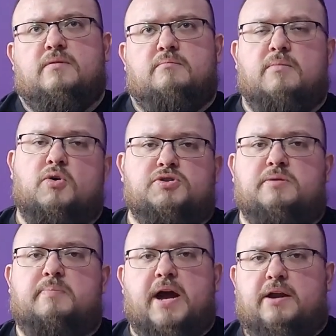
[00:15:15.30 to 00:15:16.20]

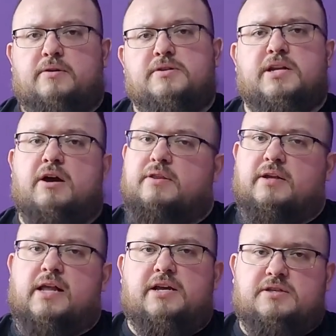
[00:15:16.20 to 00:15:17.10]
motion patterns. Now, in
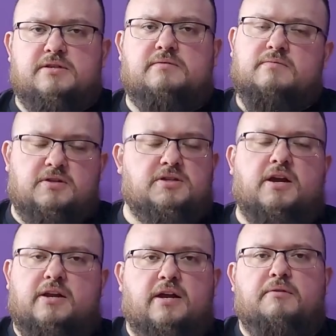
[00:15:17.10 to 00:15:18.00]
the last
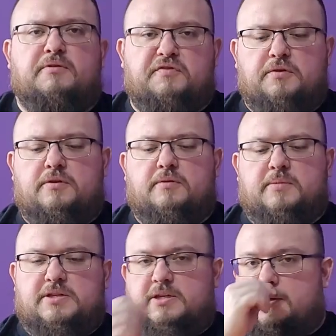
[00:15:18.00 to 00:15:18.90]
study, I refer to
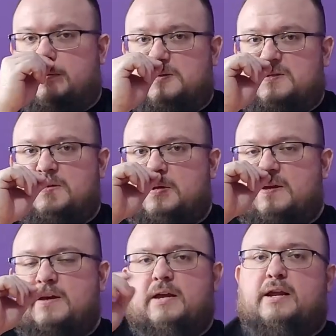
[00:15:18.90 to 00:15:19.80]
them as skills,
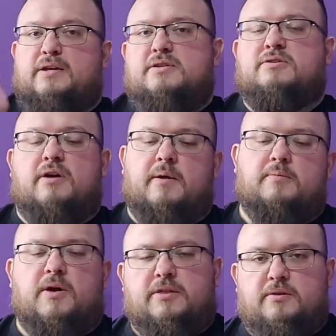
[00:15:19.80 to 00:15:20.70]
and I
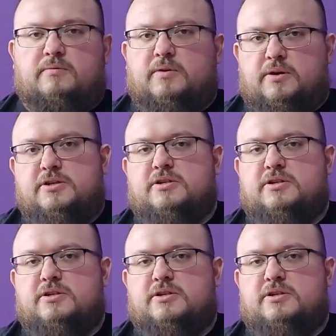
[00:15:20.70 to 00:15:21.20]
described why they're really